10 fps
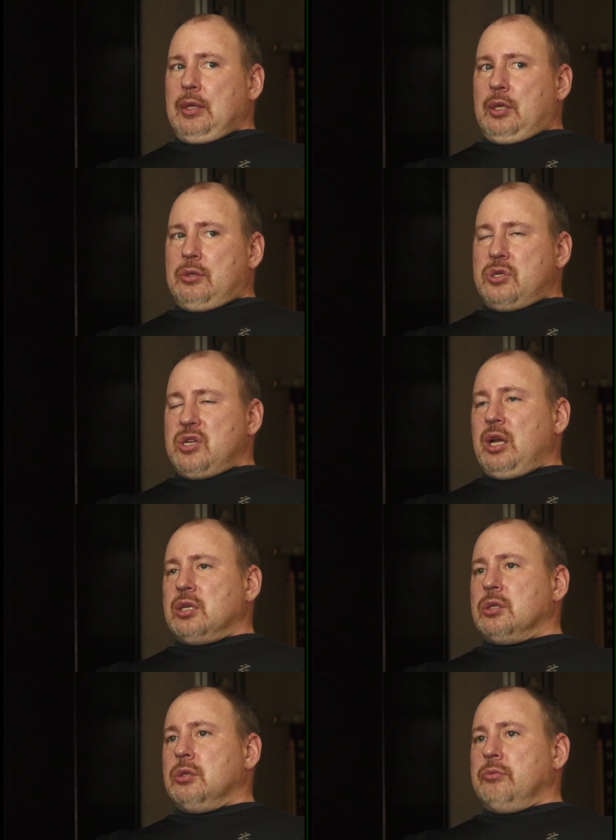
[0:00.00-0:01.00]

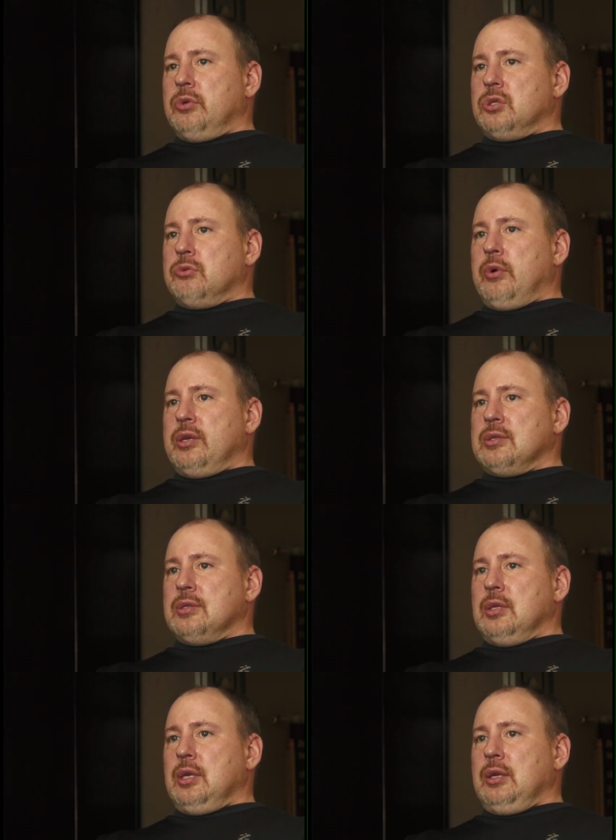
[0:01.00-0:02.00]
injection, which
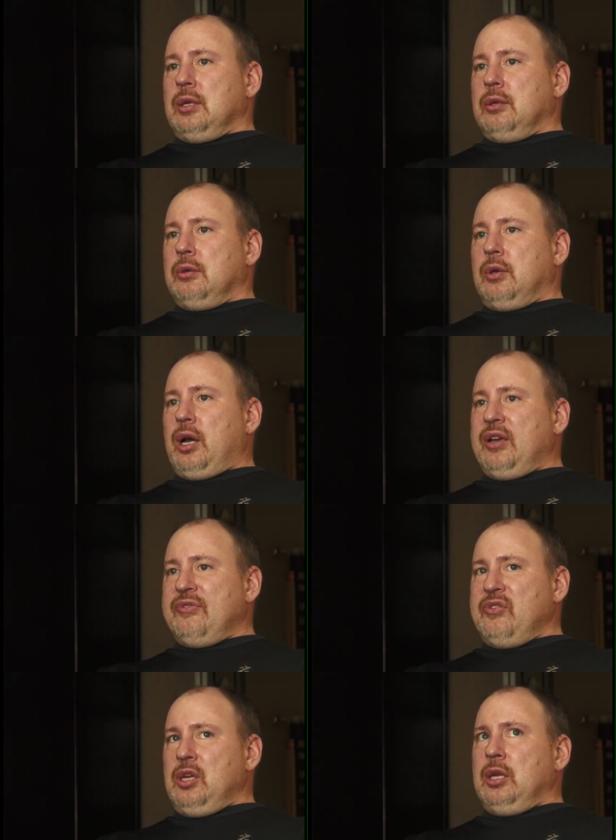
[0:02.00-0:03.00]
was the
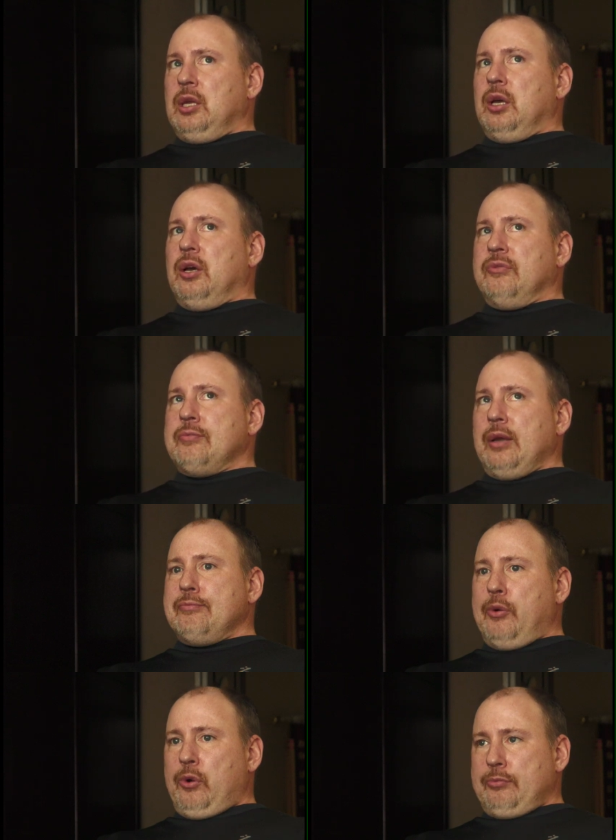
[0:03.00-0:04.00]
I V of my
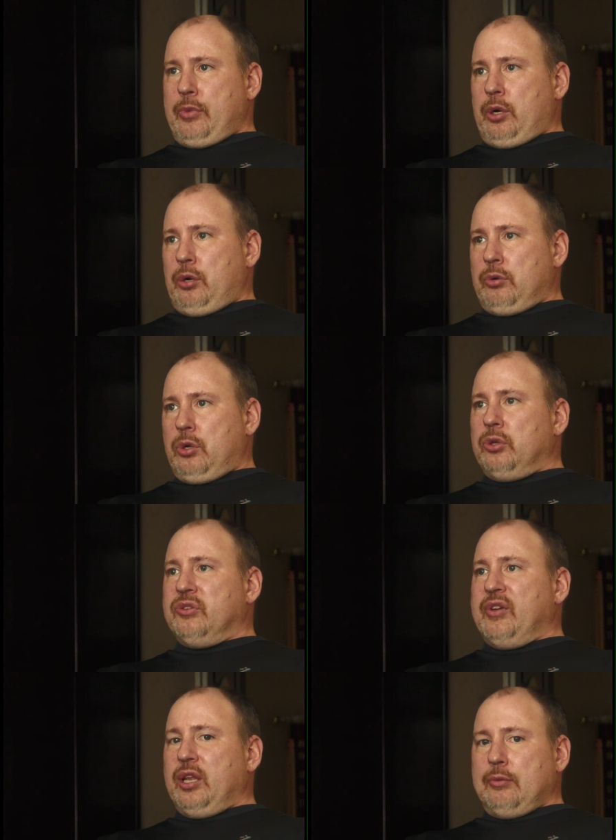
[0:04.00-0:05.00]
bone marrow,
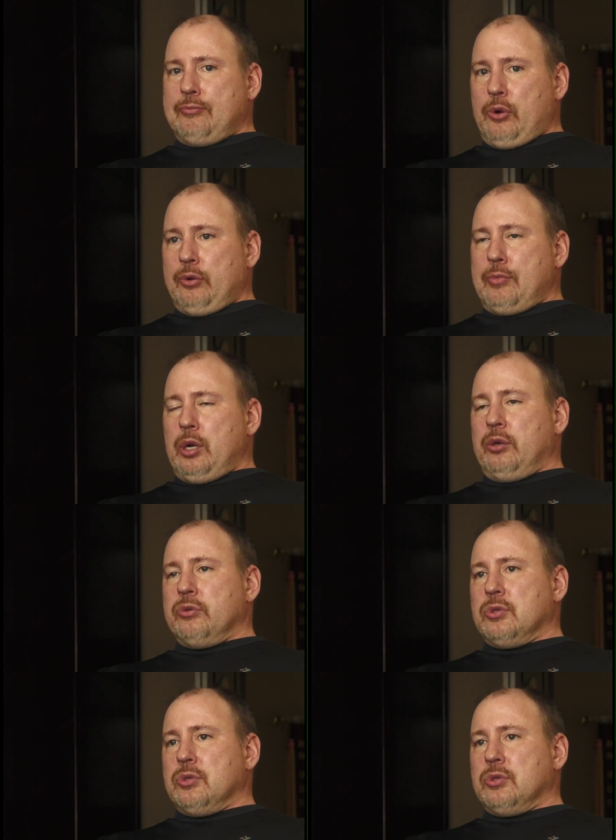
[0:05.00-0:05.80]
cultivated bone marrow.